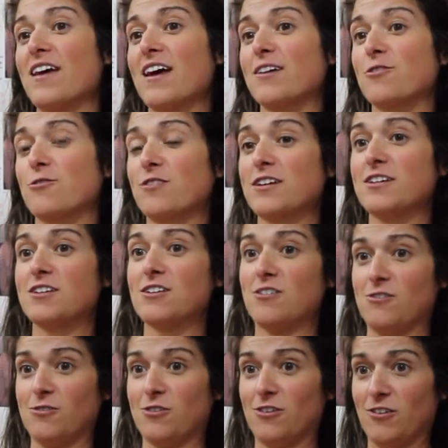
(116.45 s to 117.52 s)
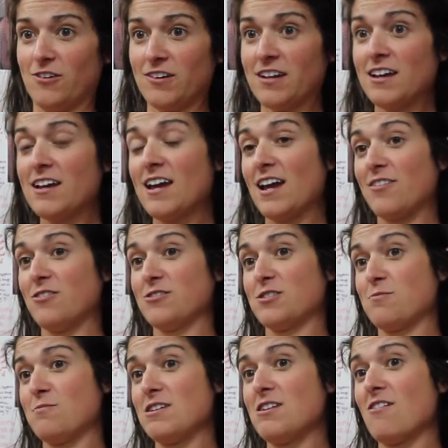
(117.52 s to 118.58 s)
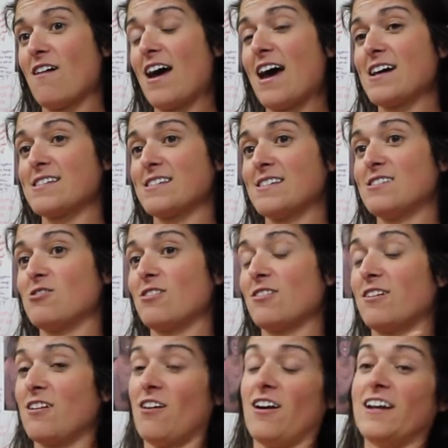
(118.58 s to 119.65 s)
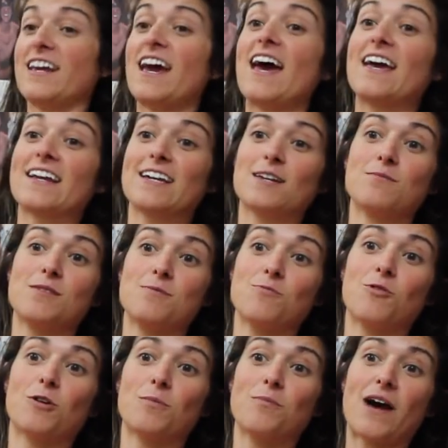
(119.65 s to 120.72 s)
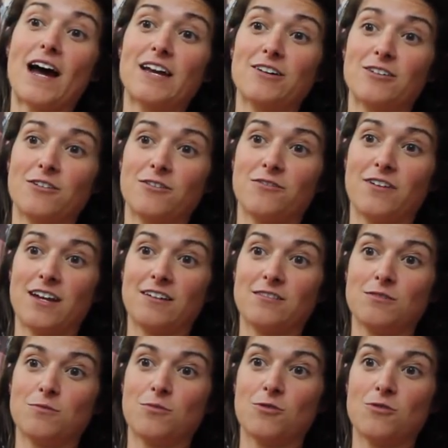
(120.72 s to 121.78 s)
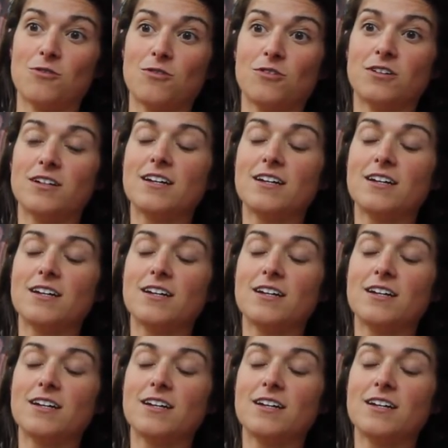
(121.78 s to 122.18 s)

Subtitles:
that Greek yogurt. And those amino acids are again going to be more bioavailable